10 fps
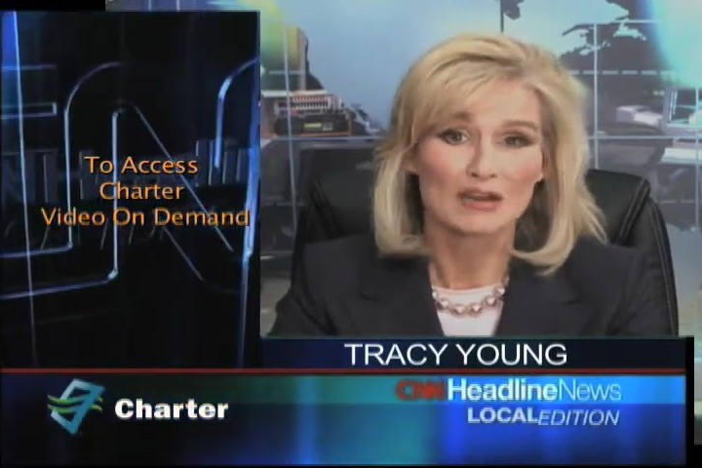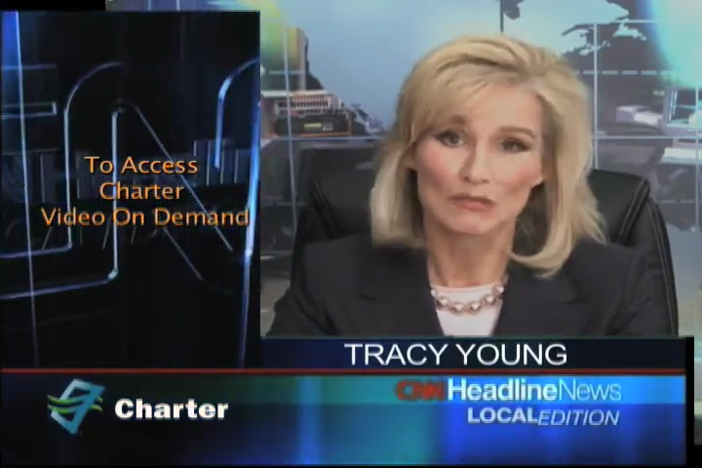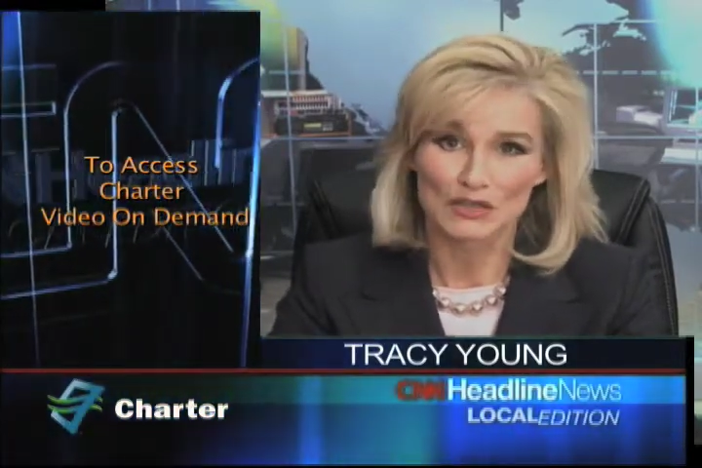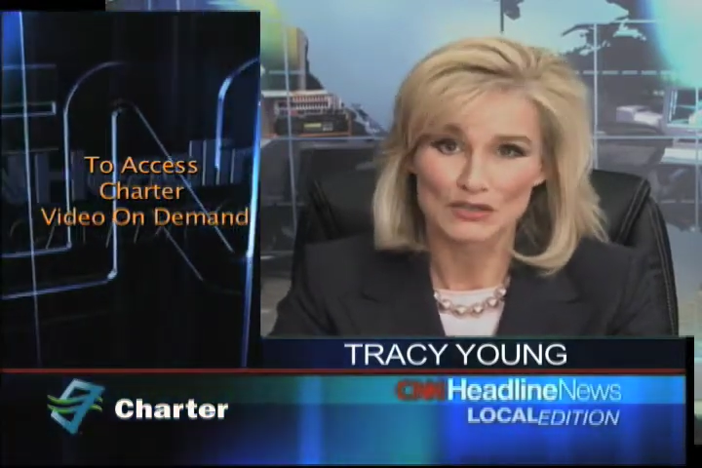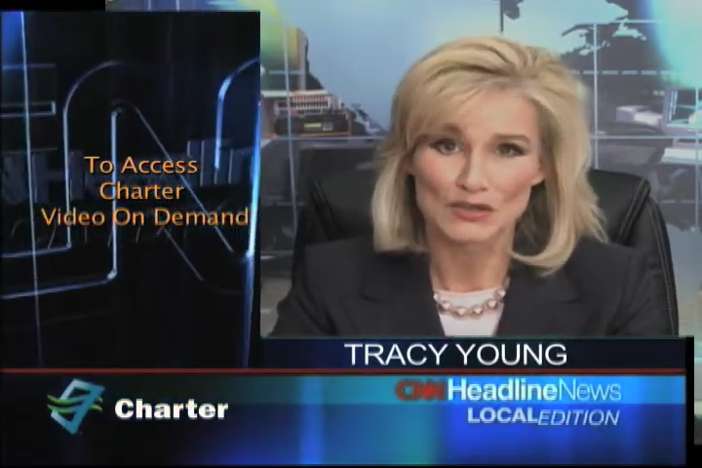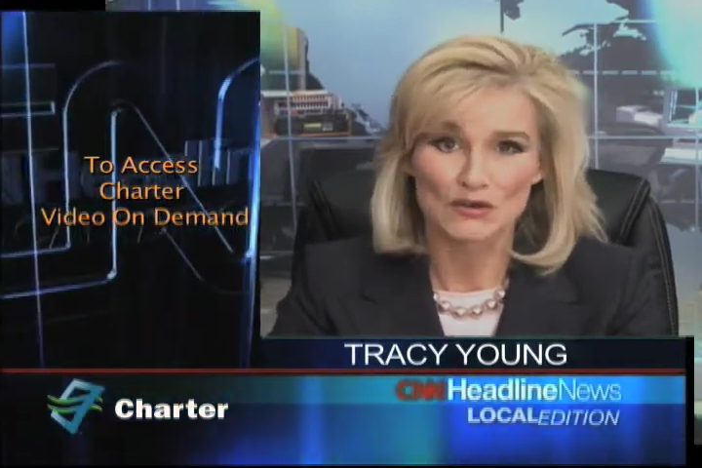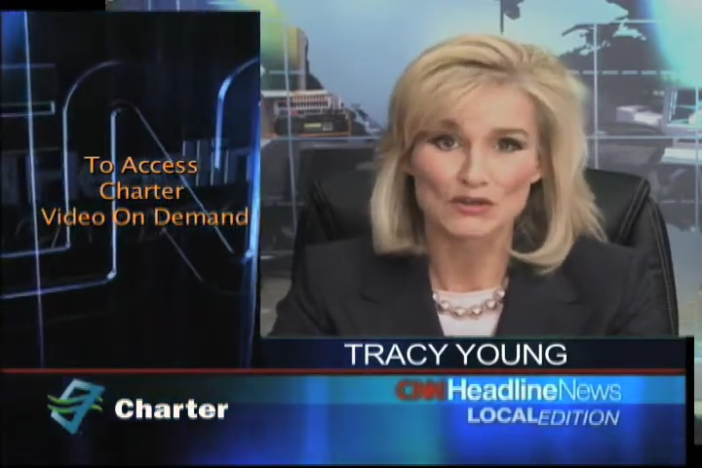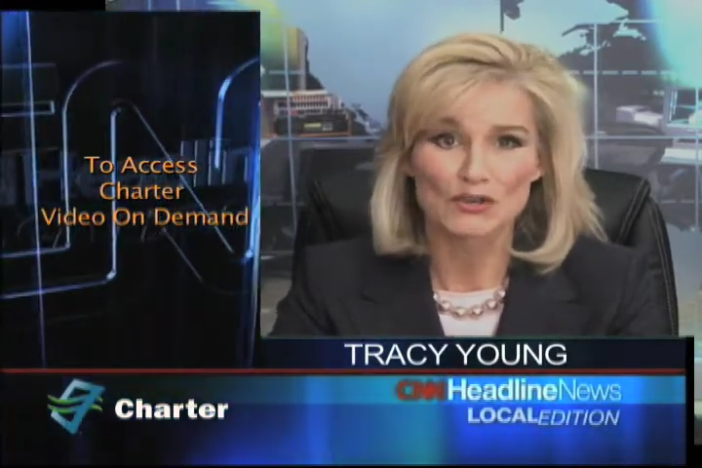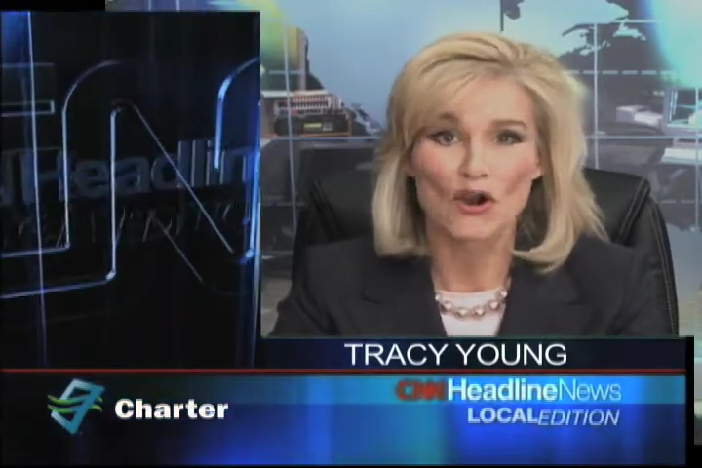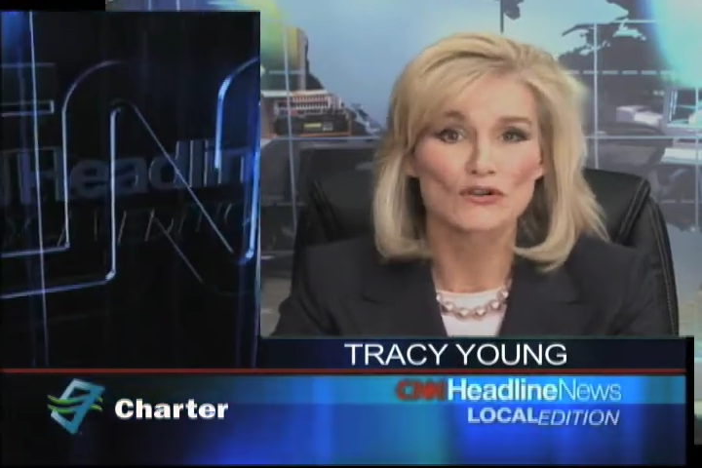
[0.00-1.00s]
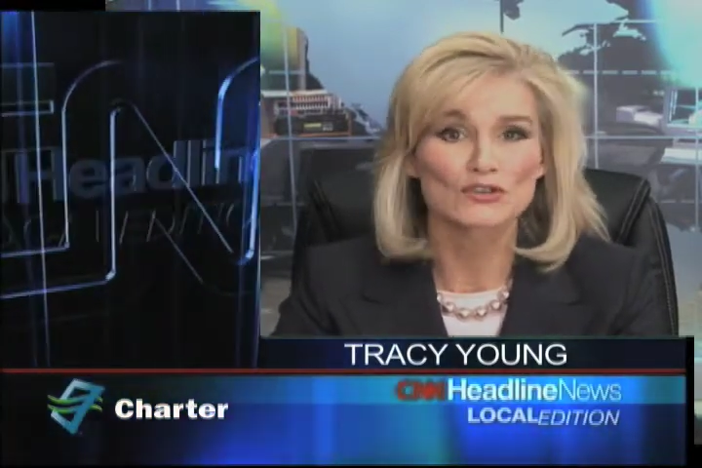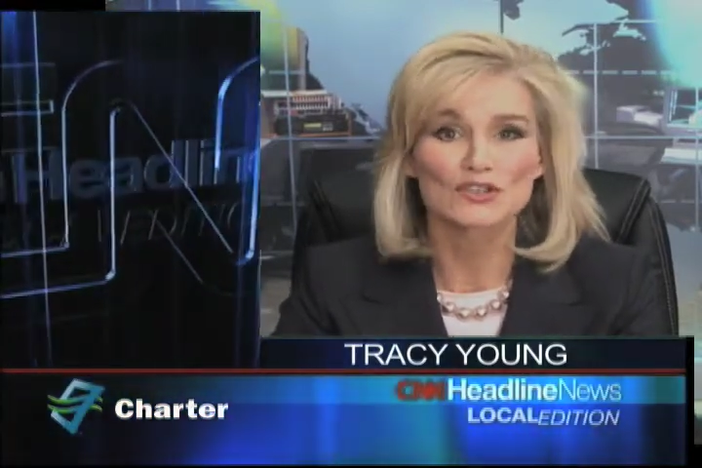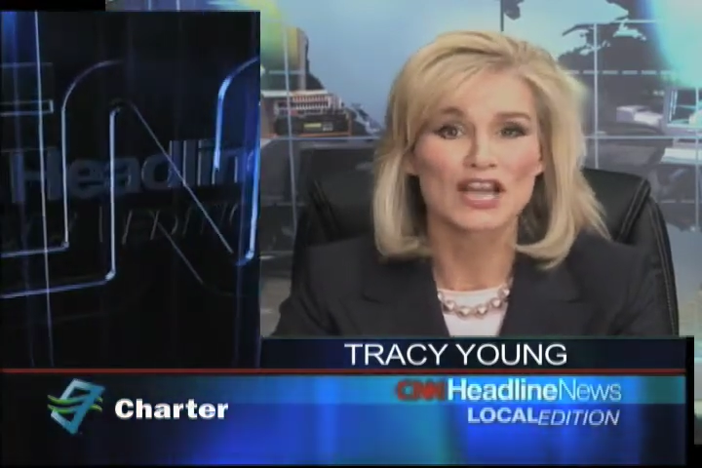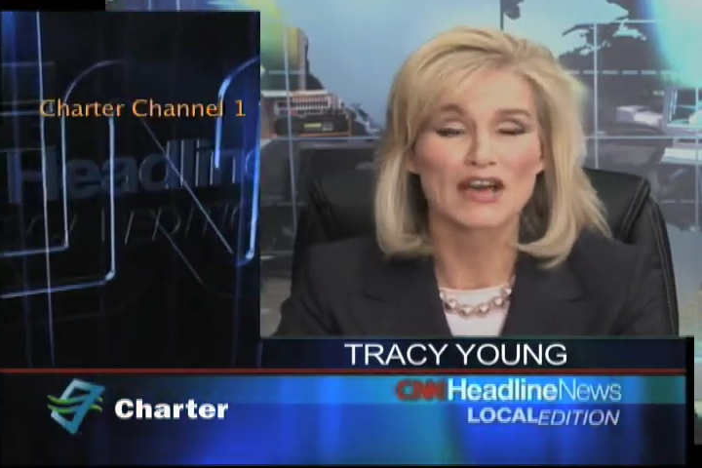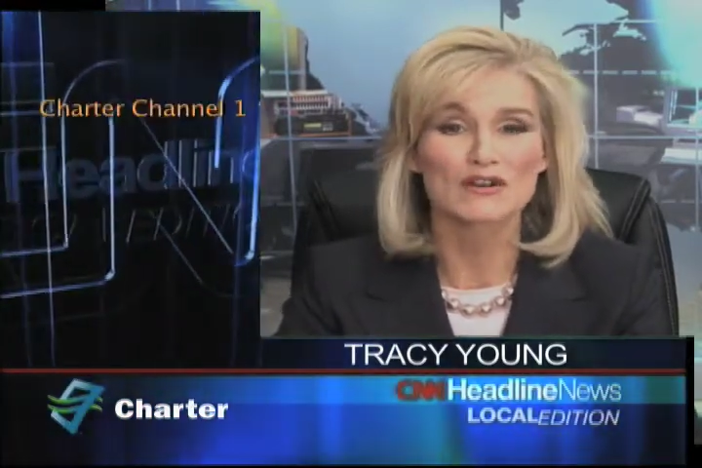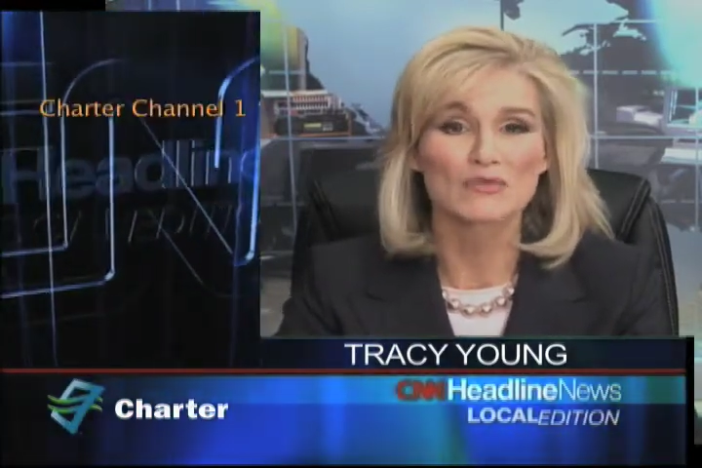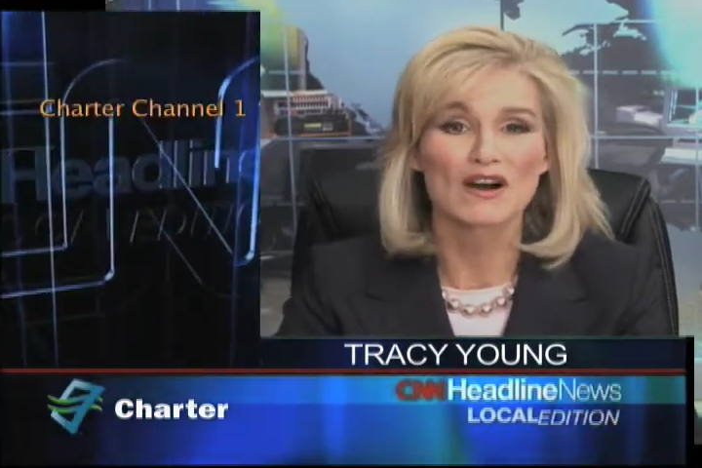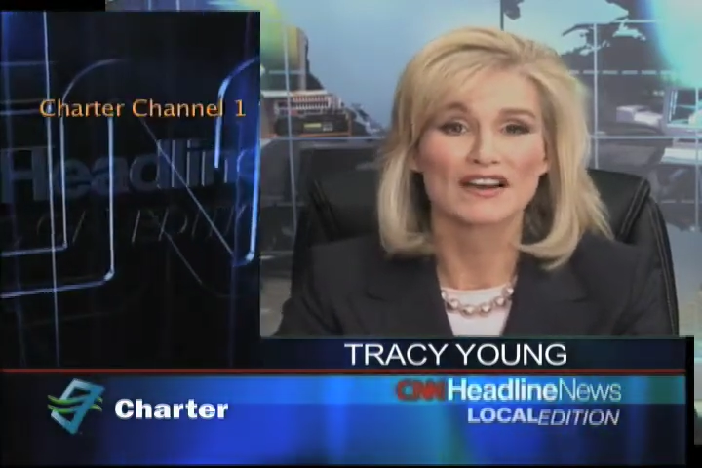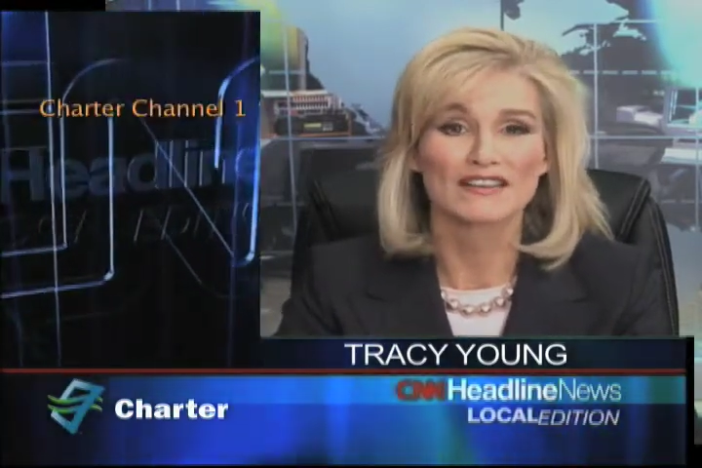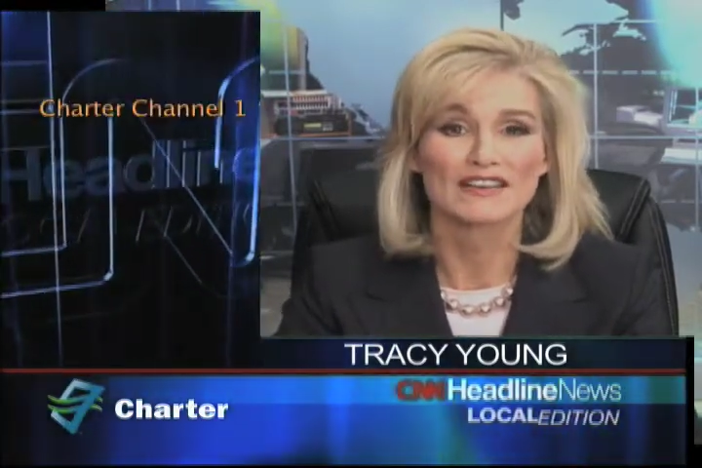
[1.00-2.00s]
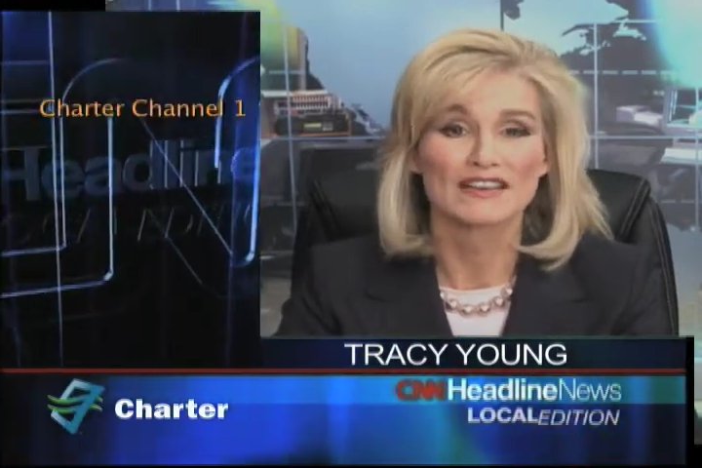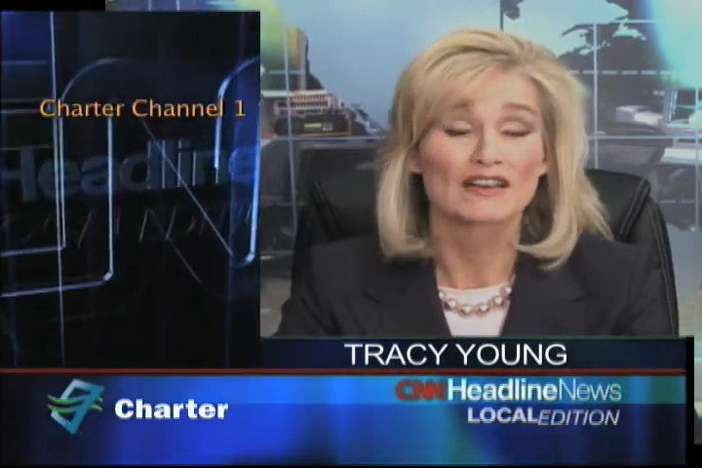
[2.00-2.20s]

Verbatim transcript: please go to Charter's Channel 1,